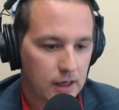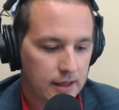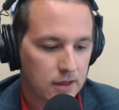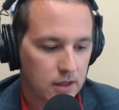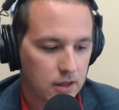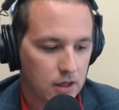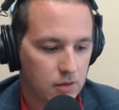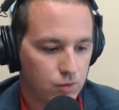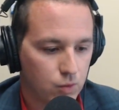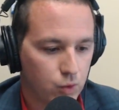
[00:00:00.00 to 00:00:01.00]
I think
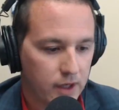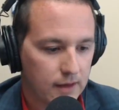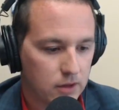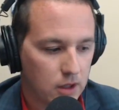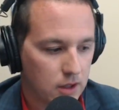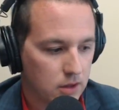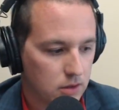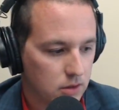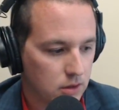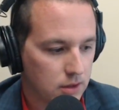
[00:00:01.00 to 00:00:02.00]
we have a lot
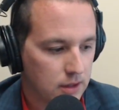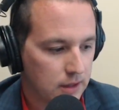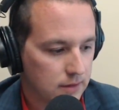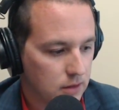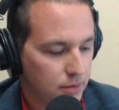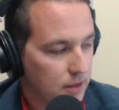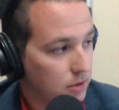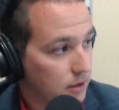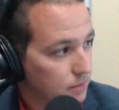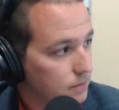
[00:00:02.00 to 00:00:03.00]
of good things in the pipeline.